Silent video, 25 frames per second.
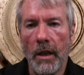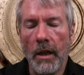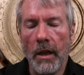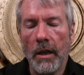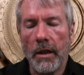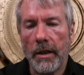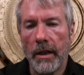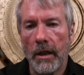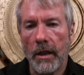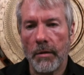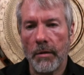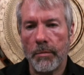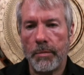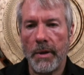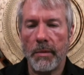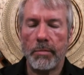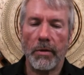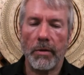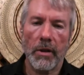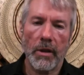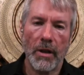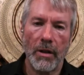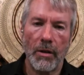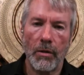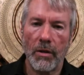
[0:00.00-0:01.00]
Now
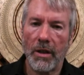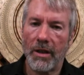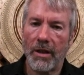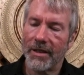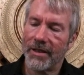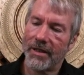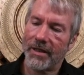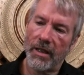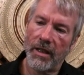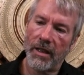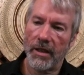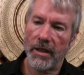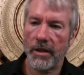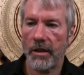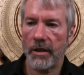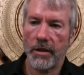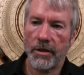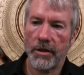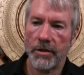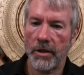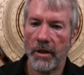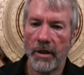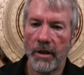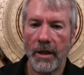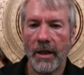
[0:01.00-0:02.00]
people go, well, it's not
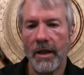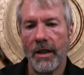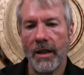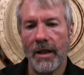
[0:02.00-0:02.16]
energy.